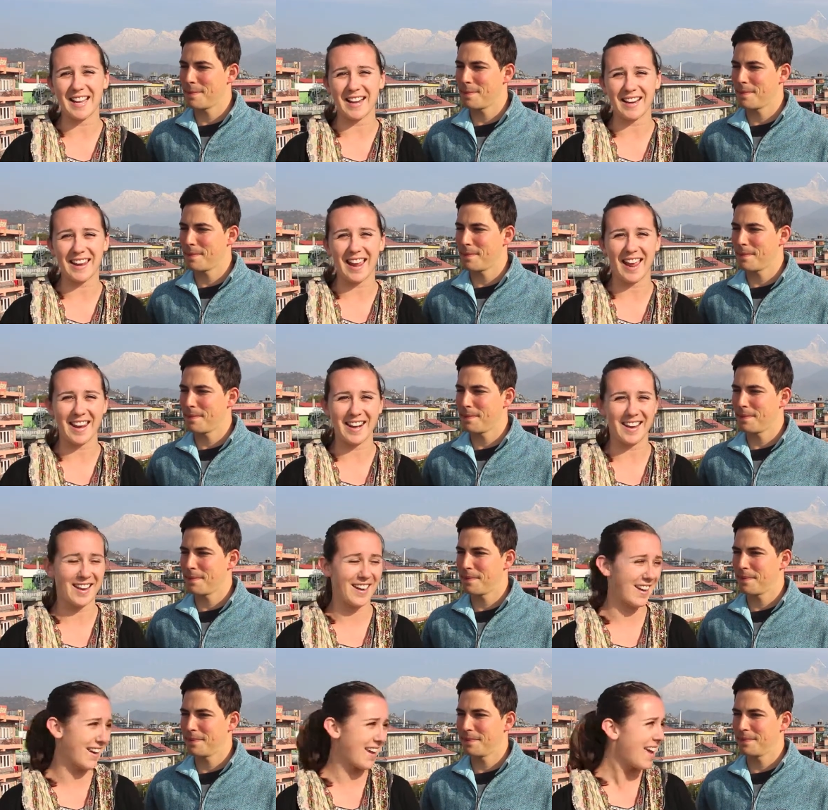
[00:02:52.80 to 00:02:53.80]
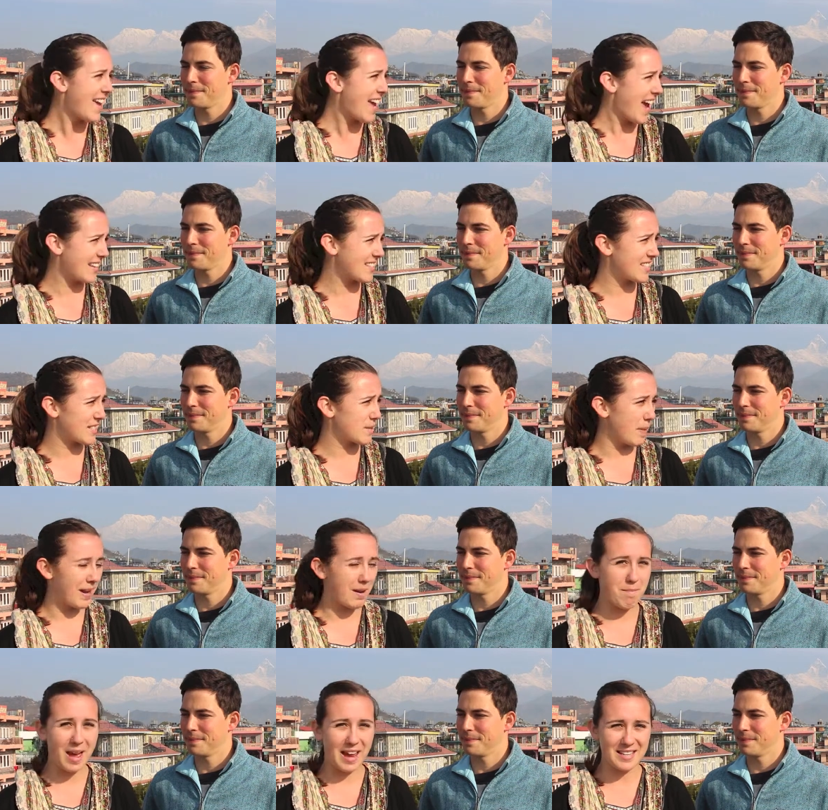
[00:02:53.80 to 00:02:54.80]
Speaker 1: dedicated and it's just been
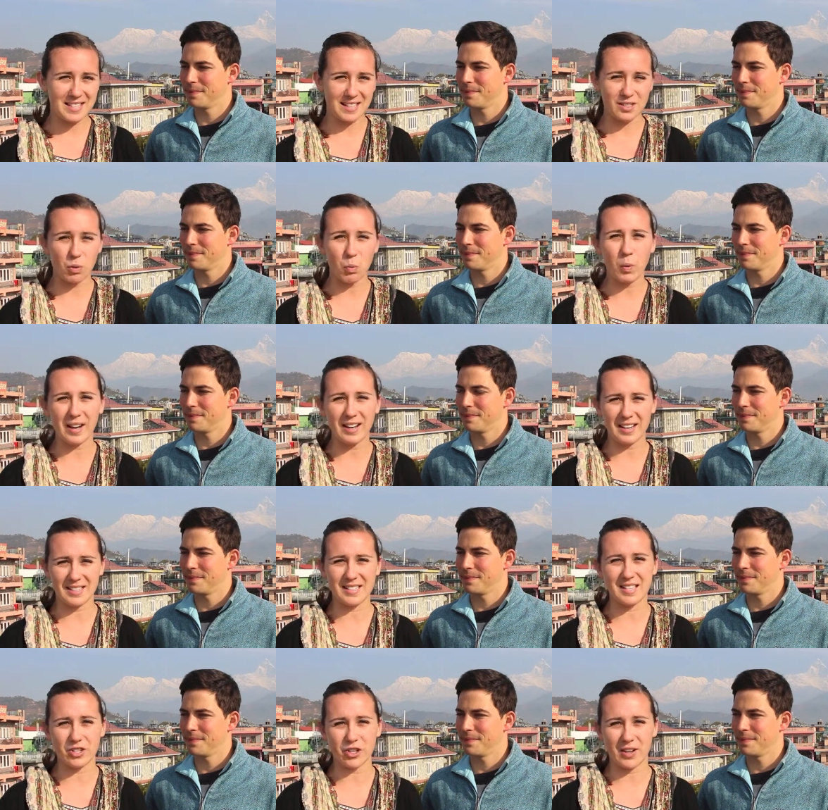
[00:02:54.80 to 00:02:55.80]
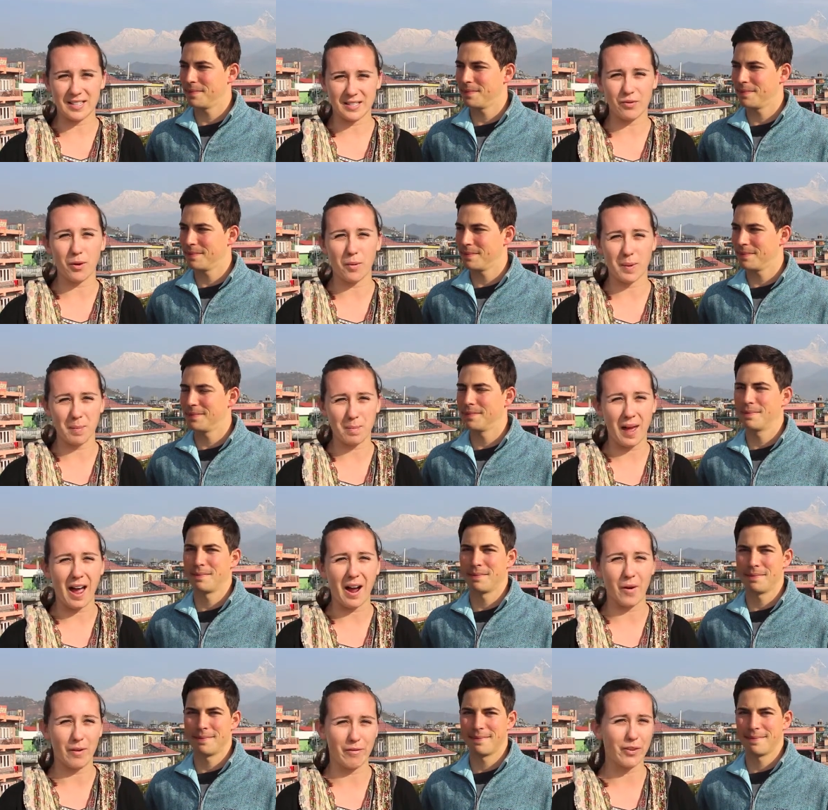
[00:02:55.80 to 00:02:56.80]
amazing to witness the transforming
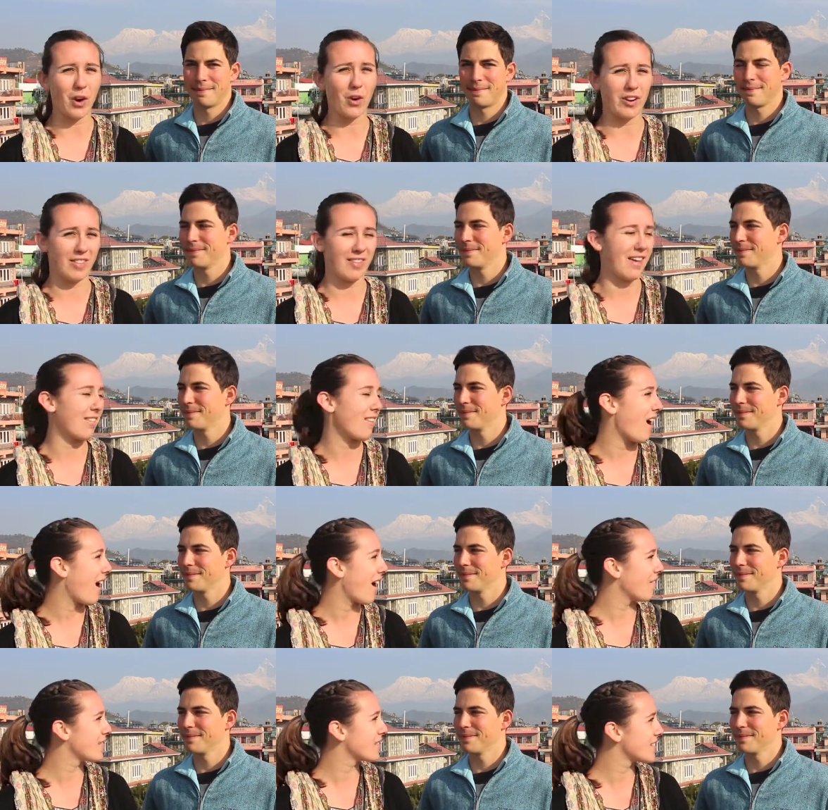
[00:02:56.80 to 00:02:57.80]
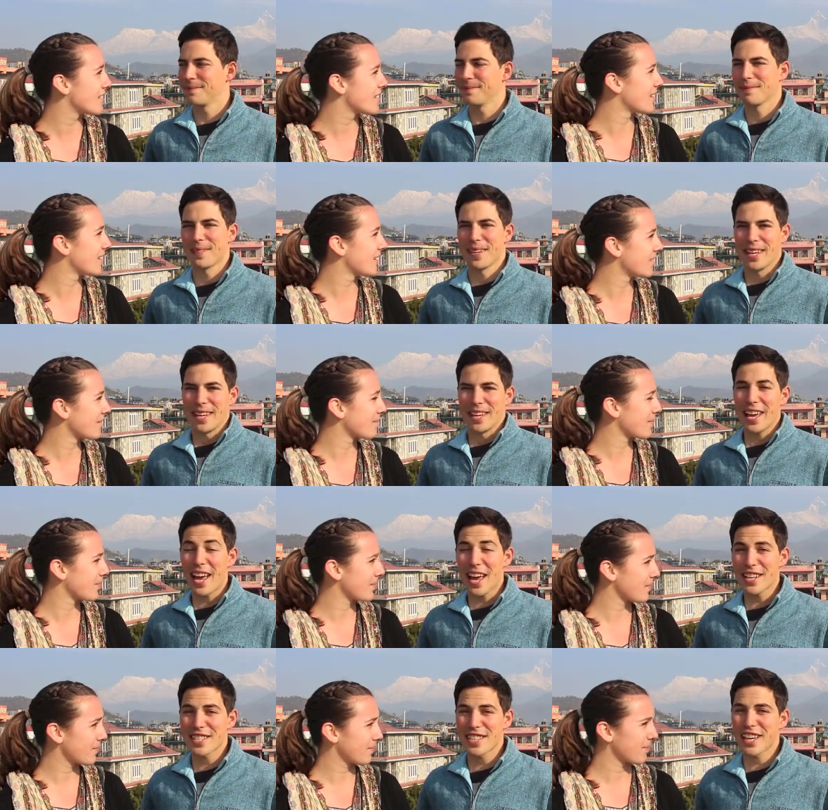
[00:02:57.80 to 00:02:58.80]
power of God in their lives.
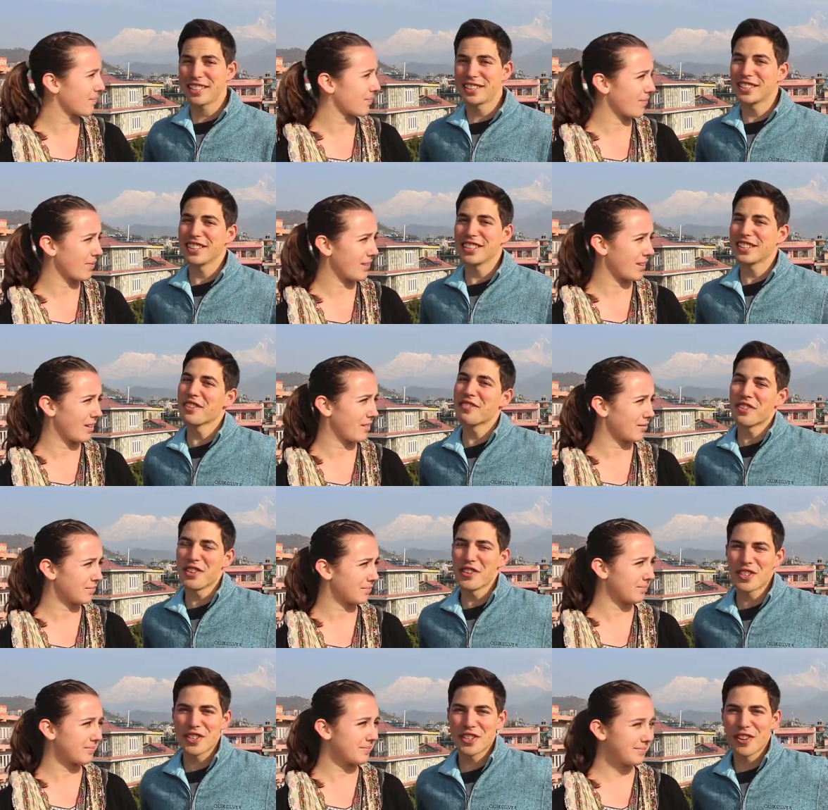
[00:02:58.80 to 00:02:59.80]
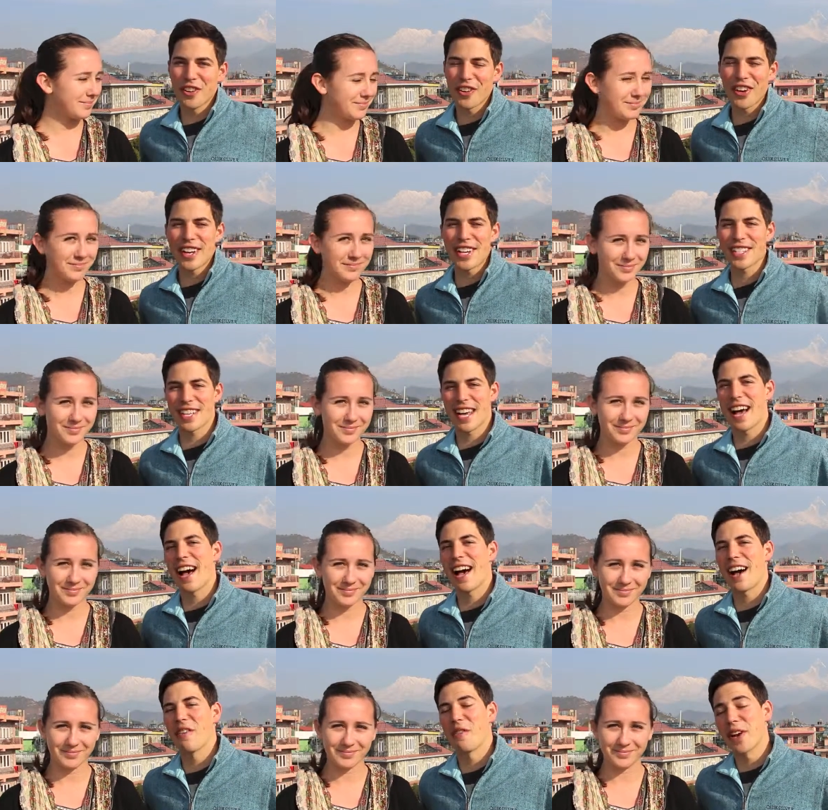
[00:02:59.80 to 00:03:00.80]
Speaker 2: Yeah, so that's just a few stories.
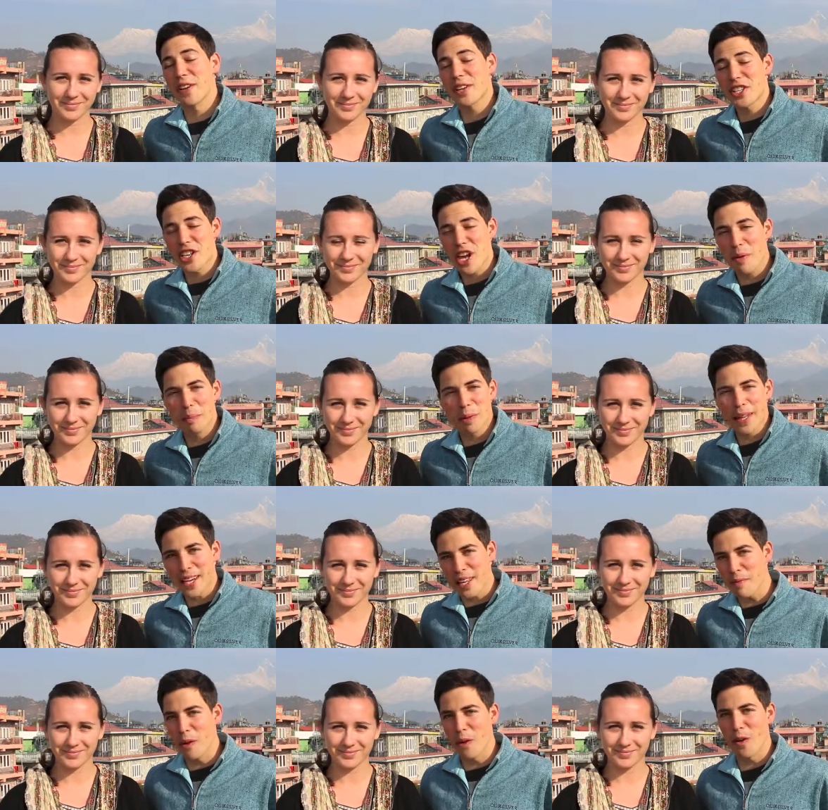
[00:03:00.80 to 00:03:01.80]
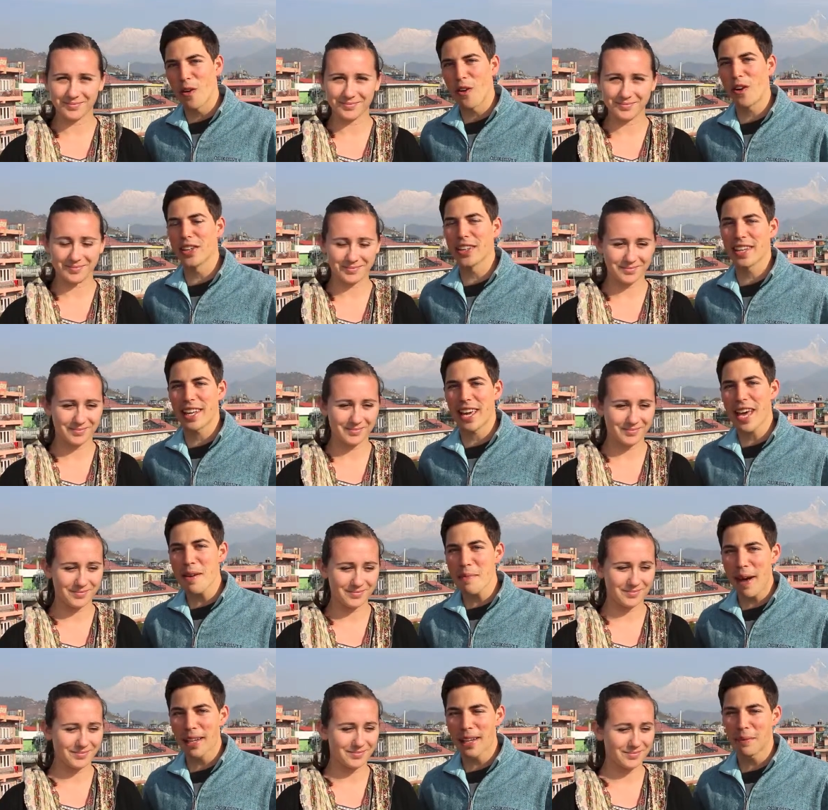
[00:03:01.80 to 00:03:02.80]
Uh, we share plenty more on the
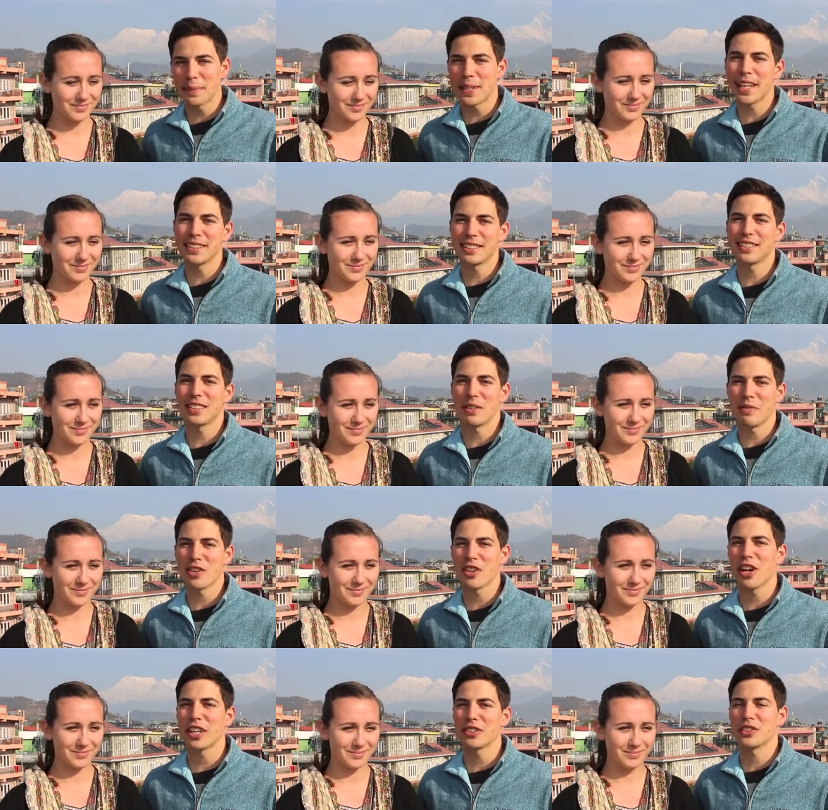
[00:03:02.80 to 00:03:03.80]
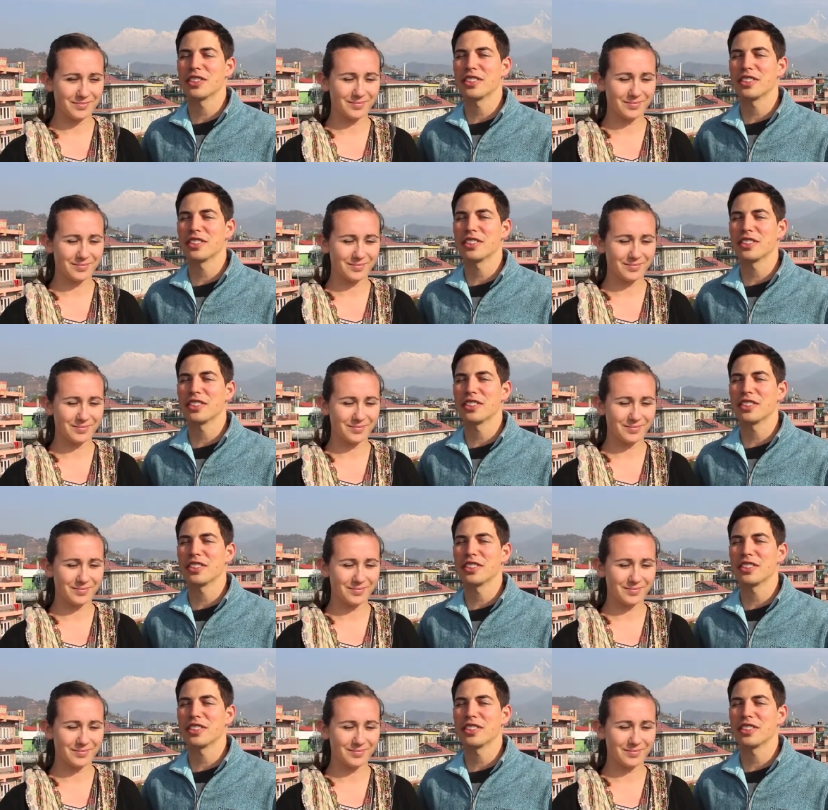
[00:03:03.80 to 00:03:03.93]
email updates that some of you guys